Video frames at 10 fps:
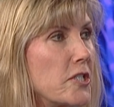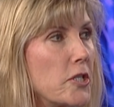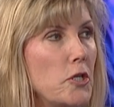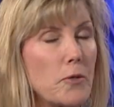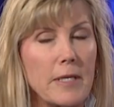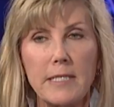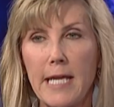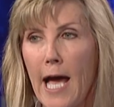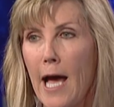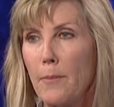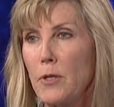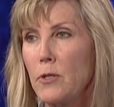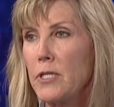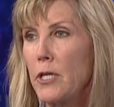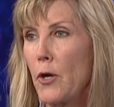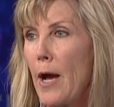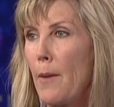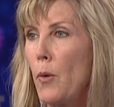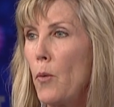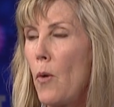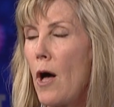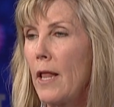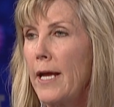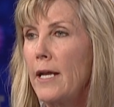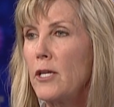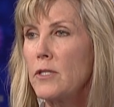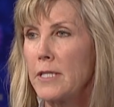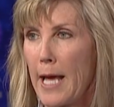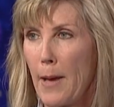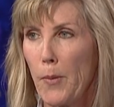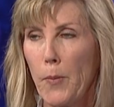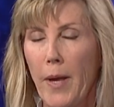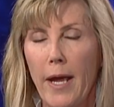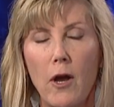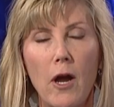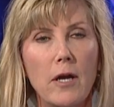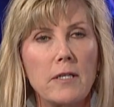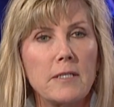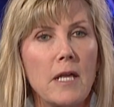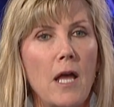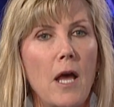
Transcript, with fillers: So you can tap using your Apple Wallet, using Apple Pay cards,